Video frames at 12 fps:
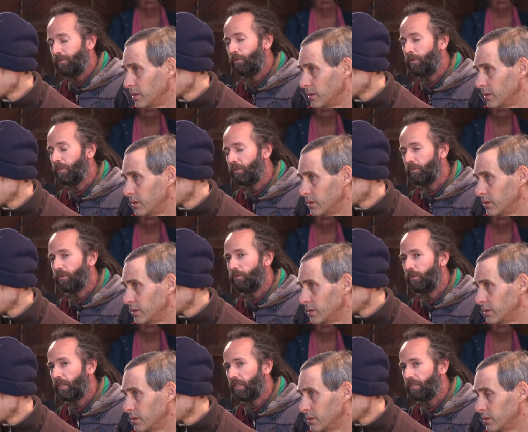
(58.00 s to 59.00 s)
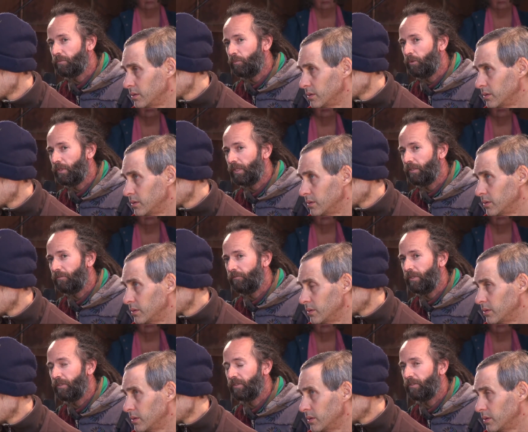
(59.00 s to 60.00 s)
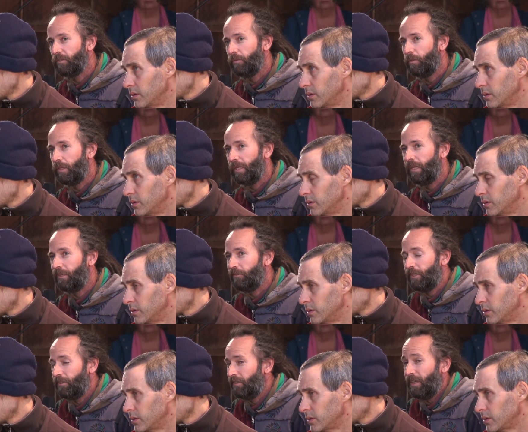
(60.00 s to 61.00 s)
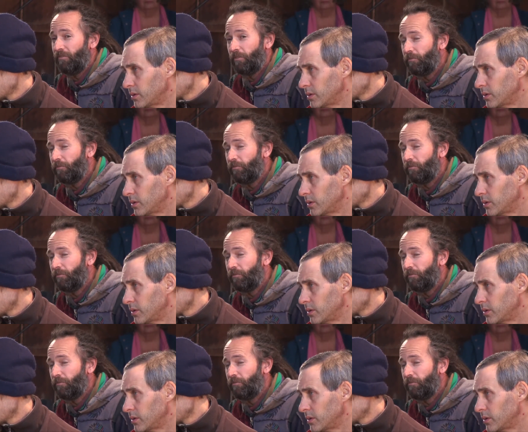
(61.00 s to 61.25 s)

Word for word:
Speaker 1: that while you were talking this morning. I felt quite angry. I never